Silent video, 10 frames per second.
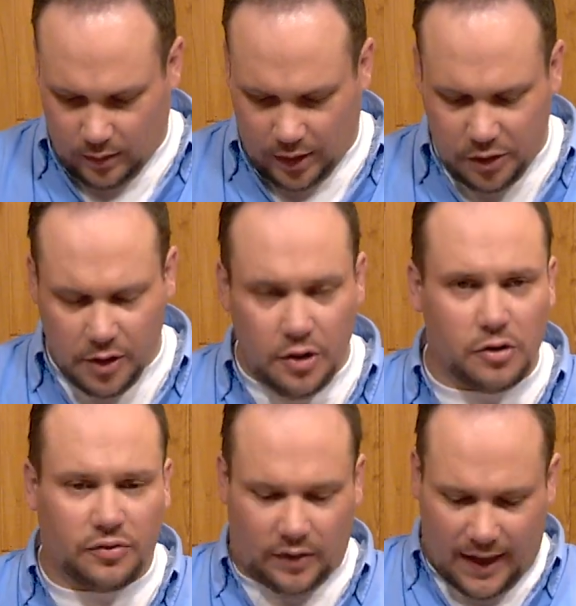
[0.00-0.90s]
Now you can
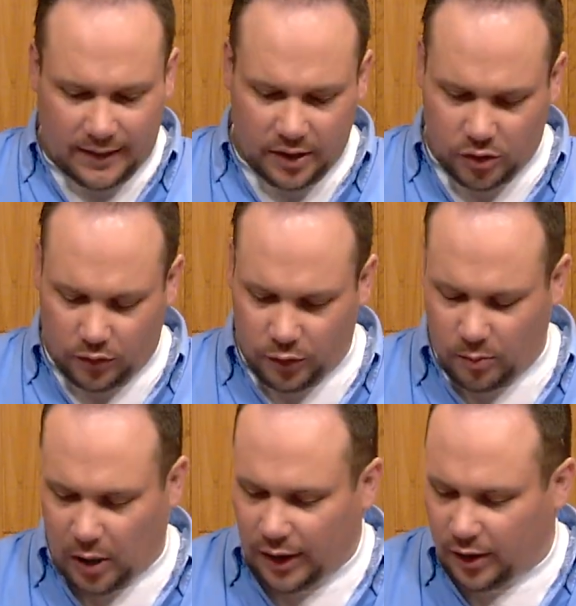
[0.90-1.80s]
use flat tinsel for the
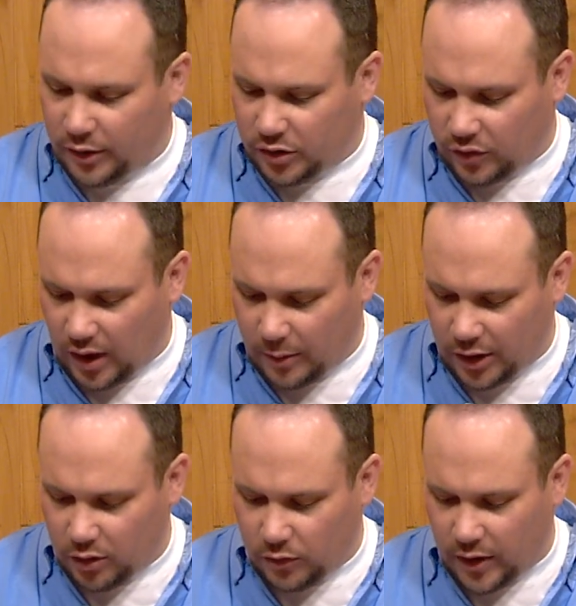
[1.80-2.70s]
body on this fly, but I
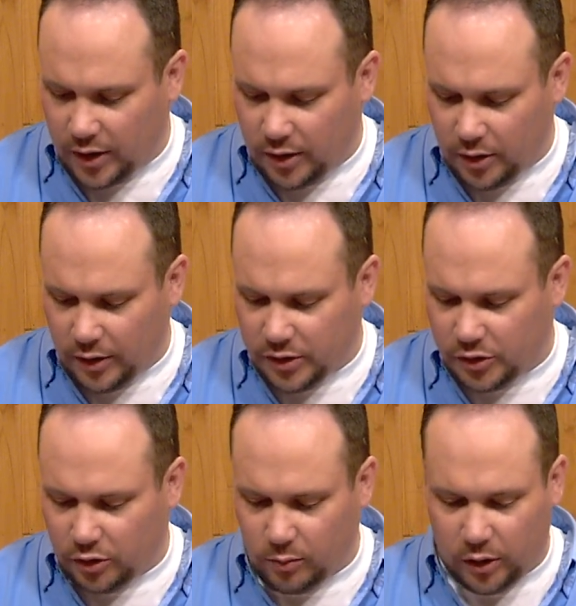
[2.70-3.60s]
don't find it nearly as
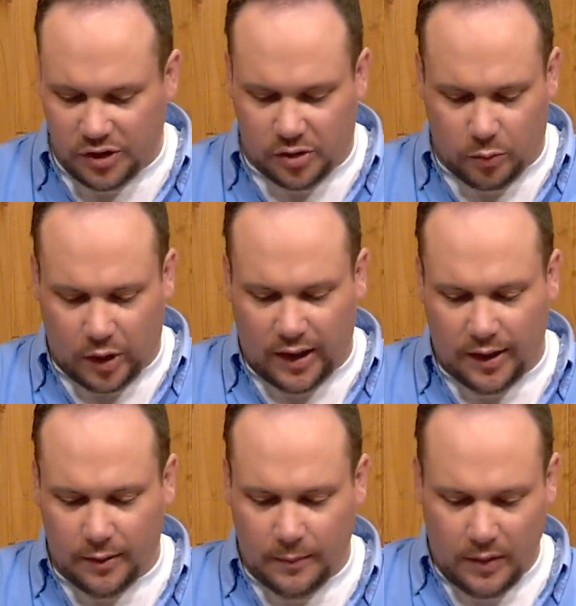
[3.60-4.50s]
durable as the braid.